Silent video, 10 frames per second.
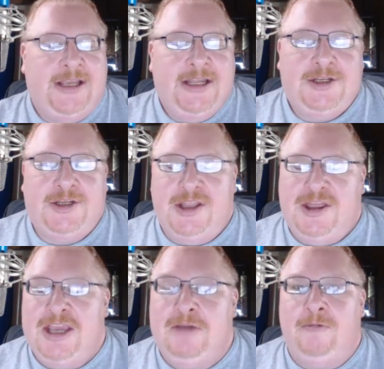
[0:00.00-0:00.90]
It's the
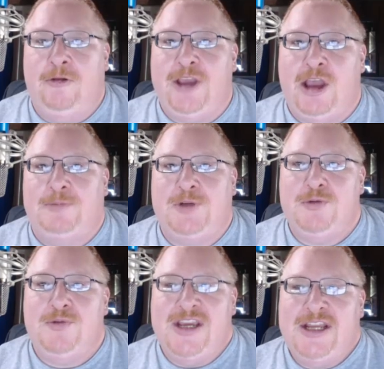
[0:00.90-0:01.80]
thing that really
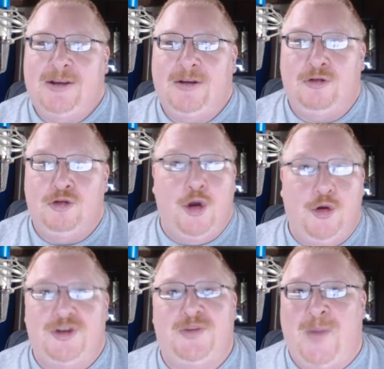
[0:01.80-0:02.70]
helps you get
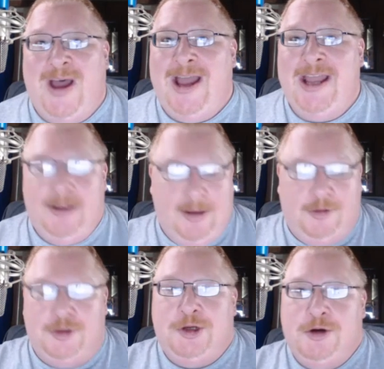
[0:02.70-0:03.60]
noticed by
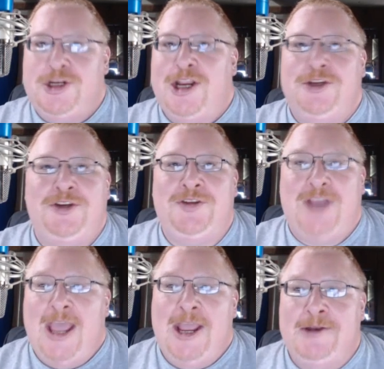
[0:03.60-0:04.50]
the search
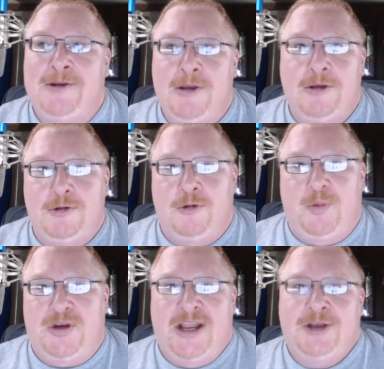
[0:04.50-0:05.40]
engines and
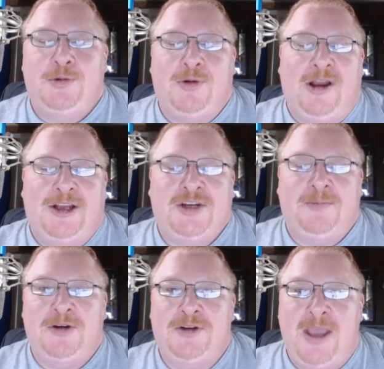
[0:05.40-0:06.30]
your potential
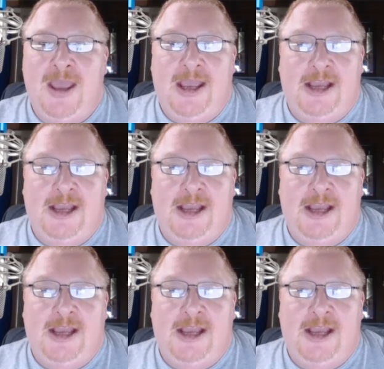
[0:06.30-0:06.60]
customers,